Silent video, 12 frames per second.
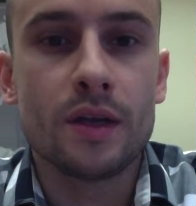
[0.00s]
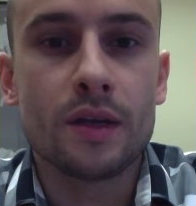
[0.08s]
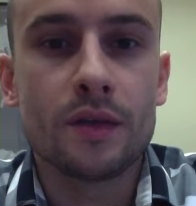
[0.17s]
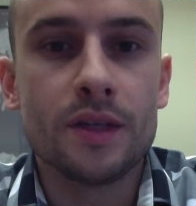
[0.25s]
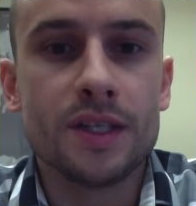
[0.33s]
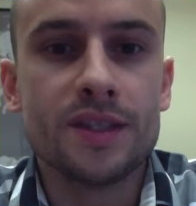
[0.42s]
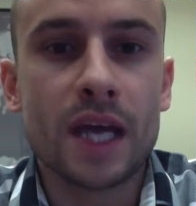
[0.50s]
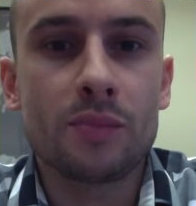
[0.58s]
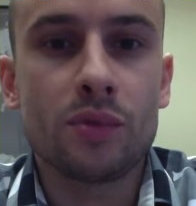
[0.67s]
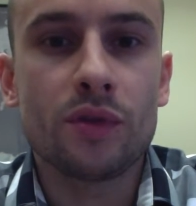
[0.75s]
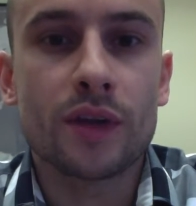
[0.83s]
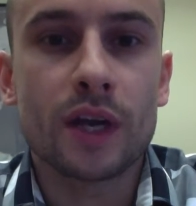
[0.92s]
The
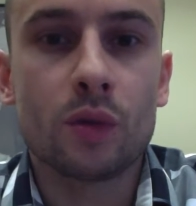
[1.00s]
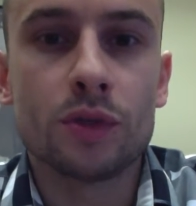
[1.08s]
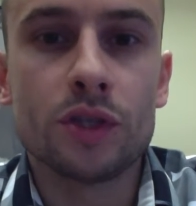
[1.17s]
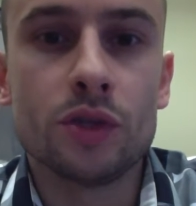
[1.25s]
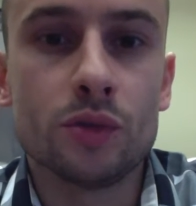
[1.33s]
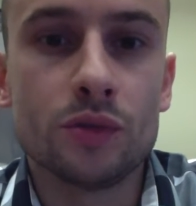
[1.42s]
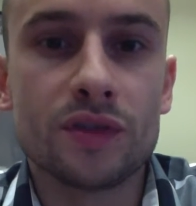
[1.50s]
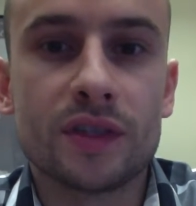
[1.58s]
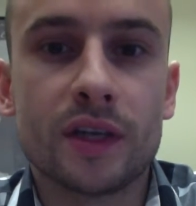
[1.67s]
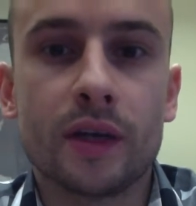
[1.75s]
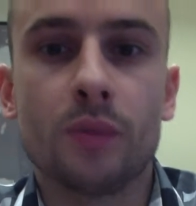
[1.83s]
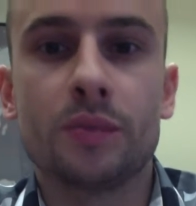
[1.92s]
example that I will use to
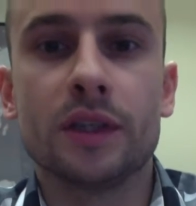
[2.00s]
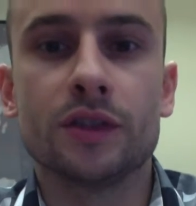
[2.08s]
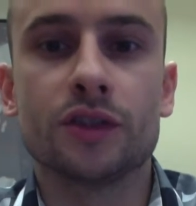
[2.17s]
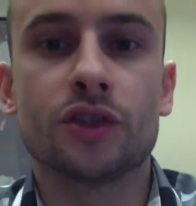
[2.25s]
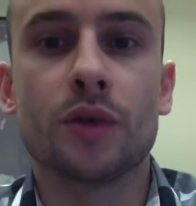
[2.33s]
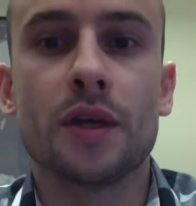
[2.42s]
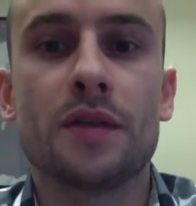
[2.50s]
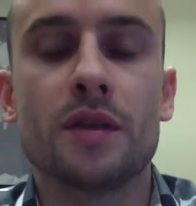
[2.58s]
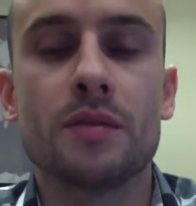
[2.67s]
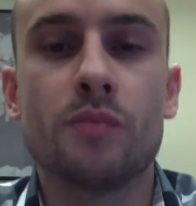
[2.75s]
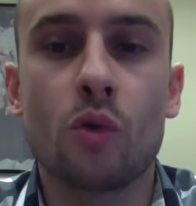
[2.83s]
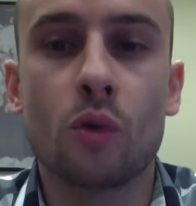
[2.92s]
help illustrate the
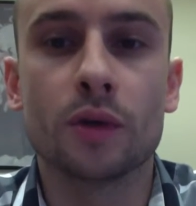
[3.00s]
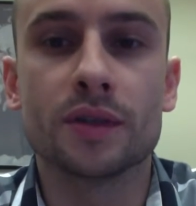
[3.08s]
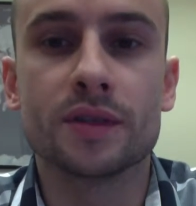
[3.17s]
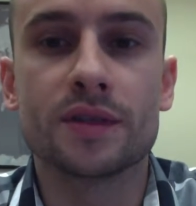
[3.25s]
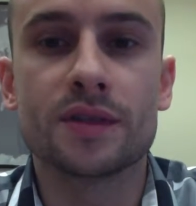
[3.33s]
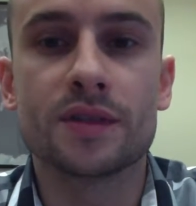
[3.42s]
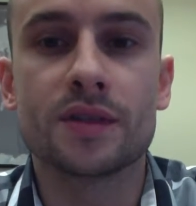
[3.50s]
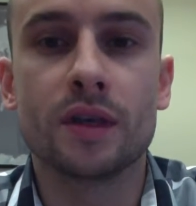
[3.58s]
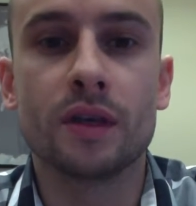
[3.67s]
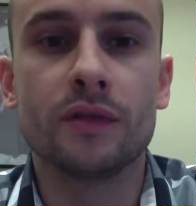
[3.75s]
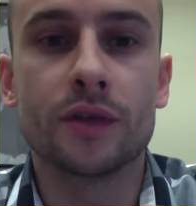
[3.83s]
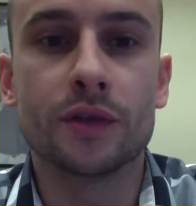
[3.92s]
importance
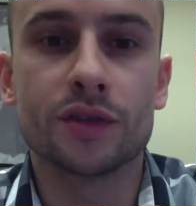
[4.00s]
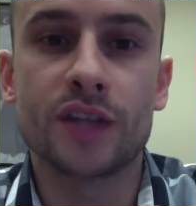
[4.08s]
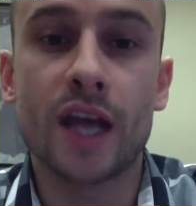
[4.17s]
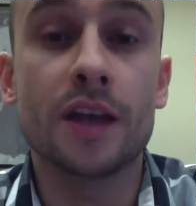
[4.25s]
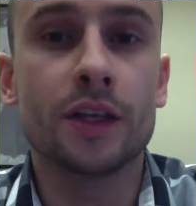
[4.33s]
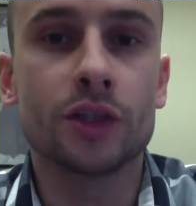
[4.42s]
of understanding